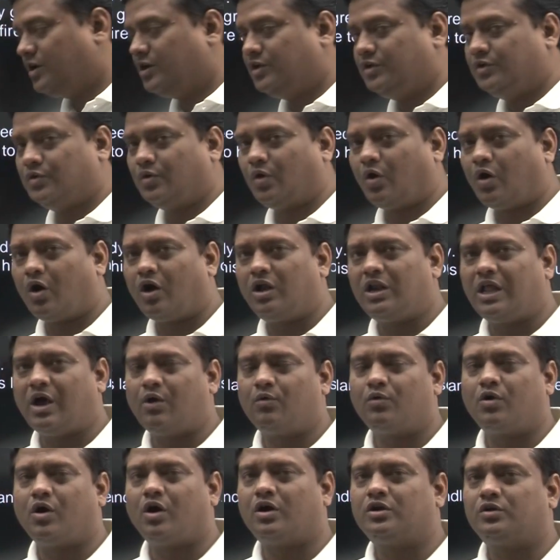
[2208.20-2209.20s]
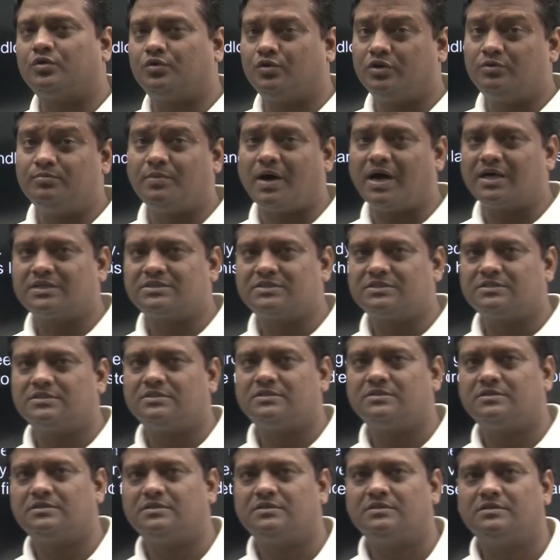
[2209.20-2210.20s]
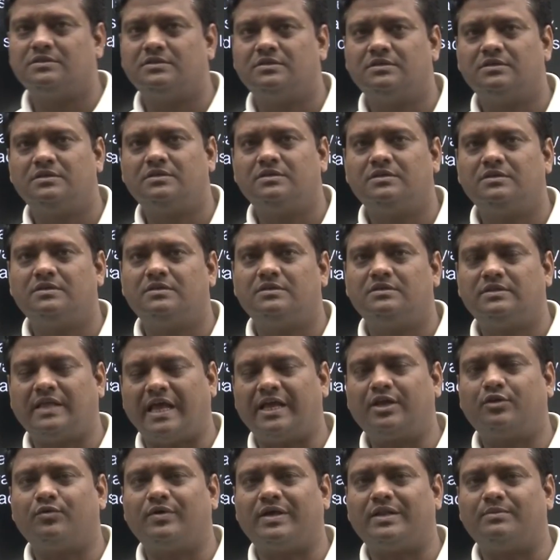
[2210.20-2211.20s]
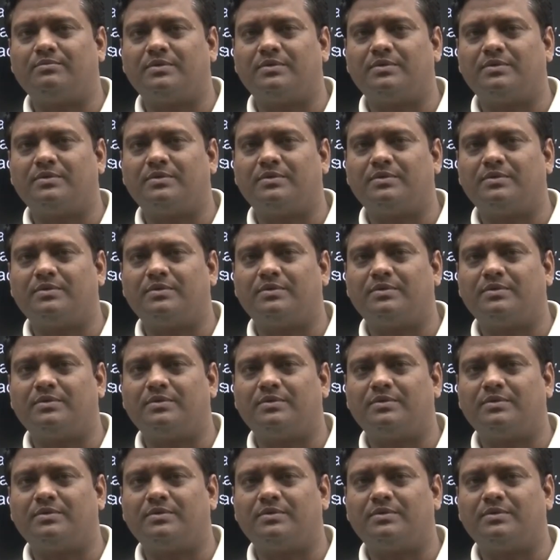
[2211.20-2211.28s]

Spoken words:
you all have got good marks. Thank you very